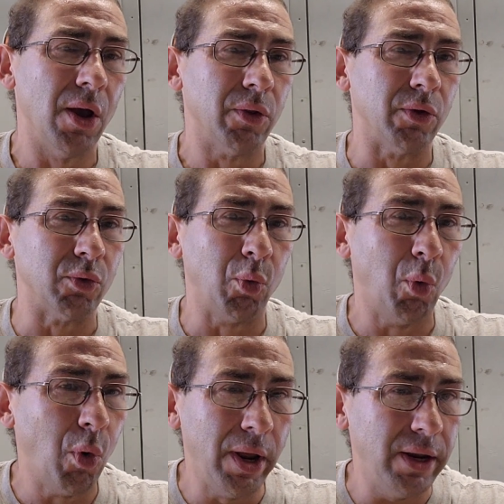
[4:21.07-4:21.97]
there's
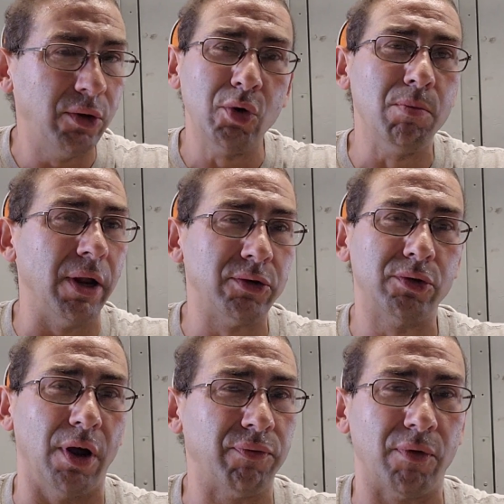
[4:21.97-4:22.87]
way too much
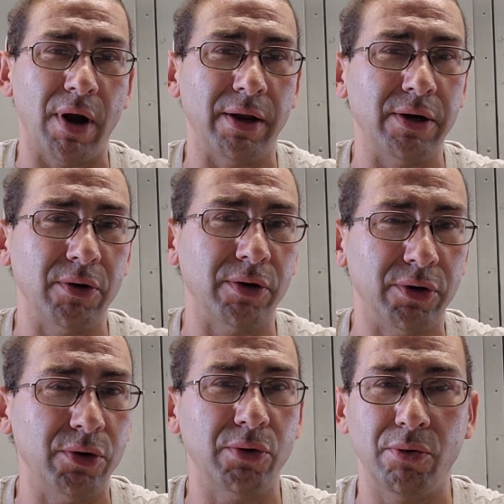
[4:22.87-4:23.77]
stuff around here to
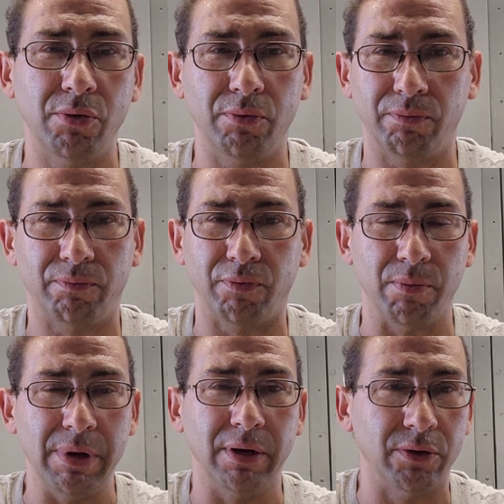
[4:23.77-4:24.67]
do for
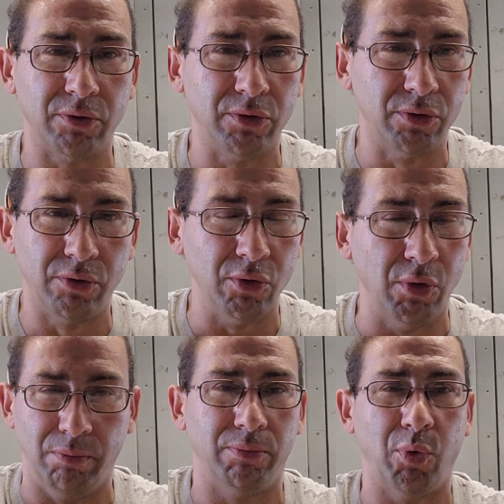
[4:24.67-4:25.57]
me to do
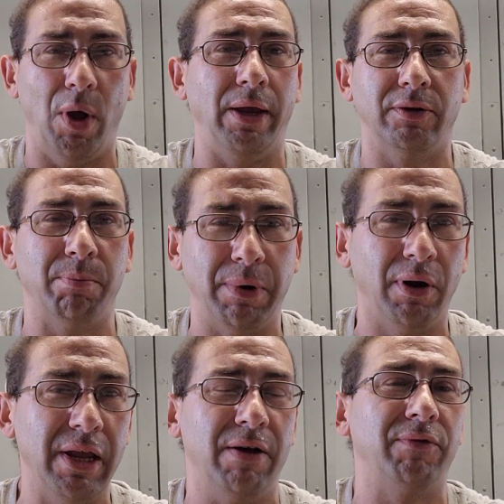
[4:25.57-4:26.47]
it twice. I
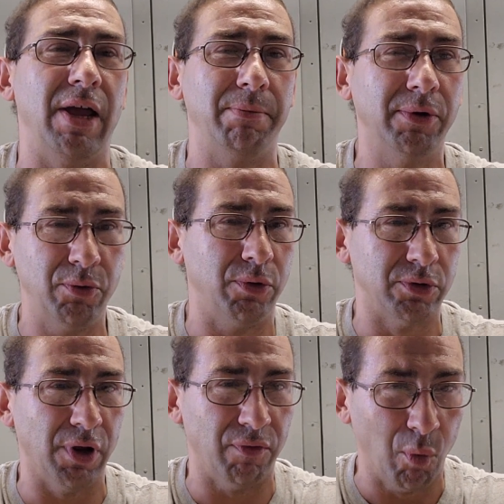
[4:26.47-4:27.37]
barely have time to do the
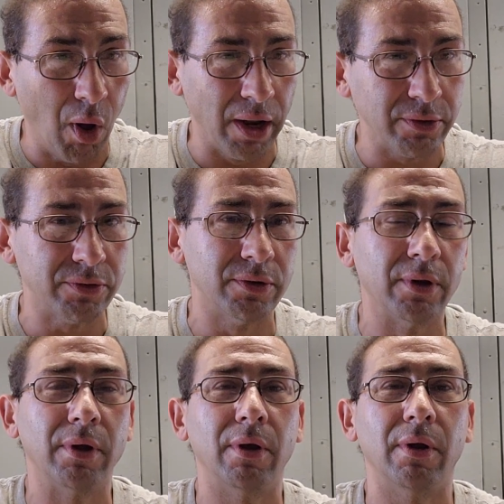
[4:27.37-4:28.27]
stuff once.
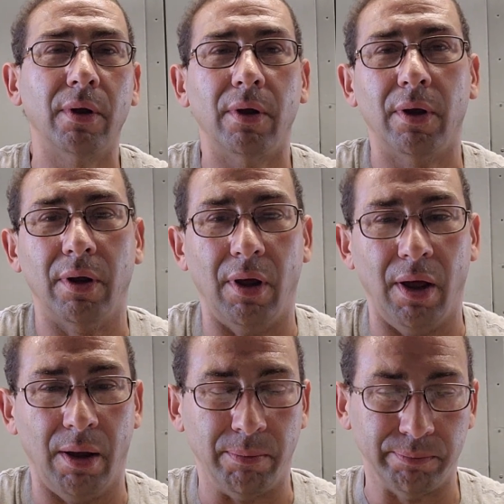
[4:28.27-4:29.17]

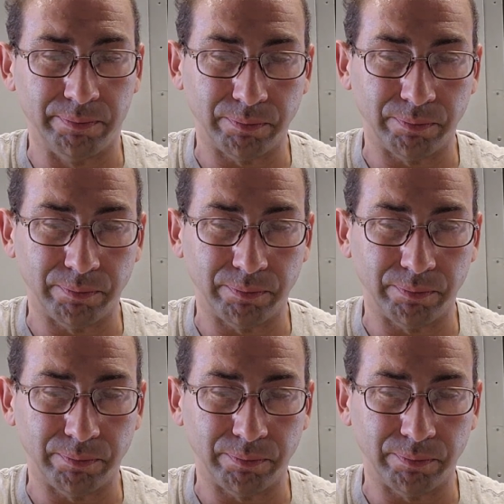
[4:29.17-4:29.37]
Um,